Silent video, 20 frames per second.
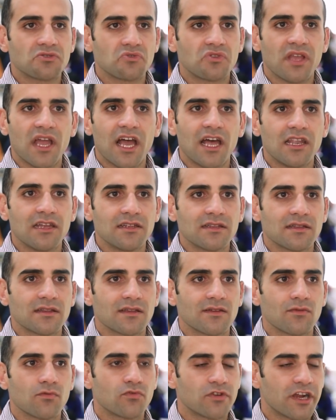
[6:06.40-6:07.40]
to talent,
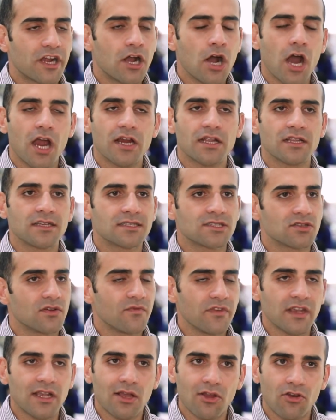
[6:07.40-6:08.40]
regardless
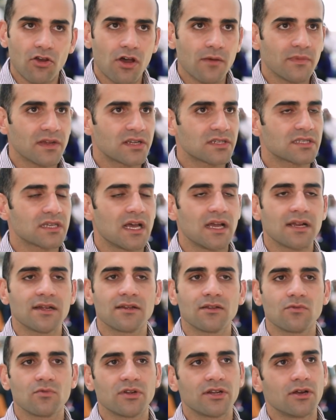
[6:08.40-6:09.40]
of economic
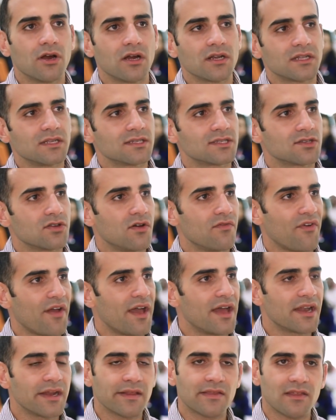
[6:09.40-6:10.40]
cycle, regardless of
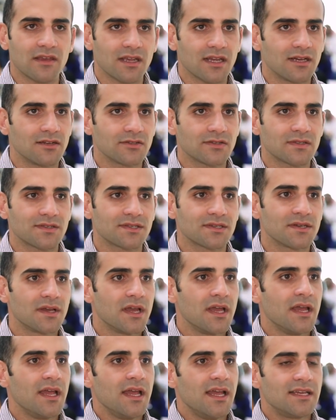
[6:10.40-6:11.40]
anything else,
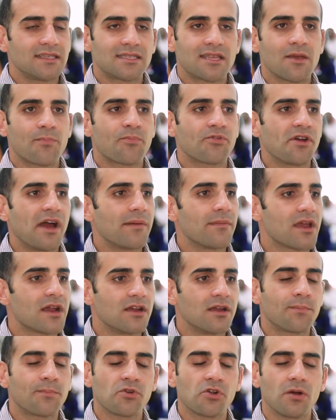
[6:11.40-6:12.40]
is the
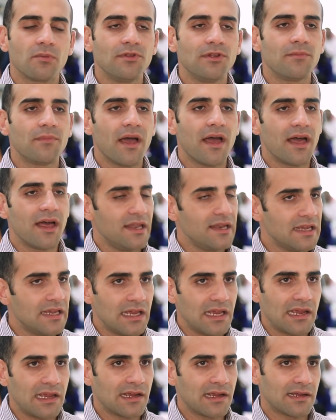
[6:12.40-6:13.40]
primary problem
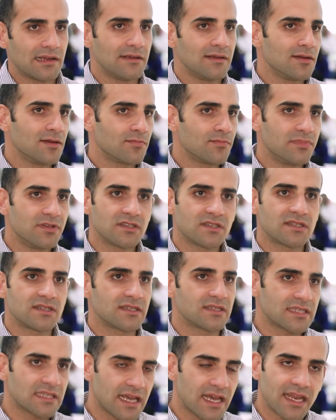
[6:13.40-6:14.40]
any
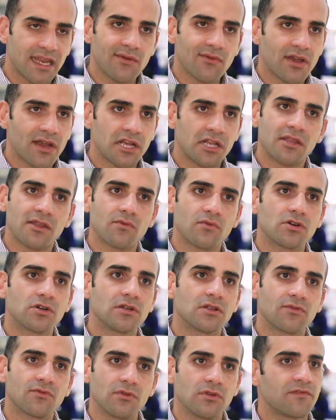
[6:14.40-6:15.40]
business anywhere in the
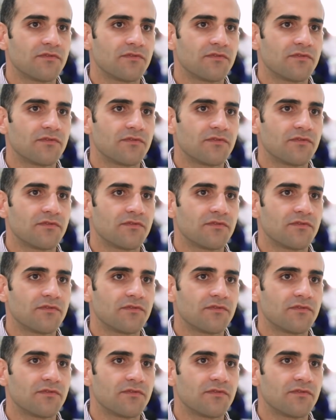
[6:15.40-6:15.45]
world will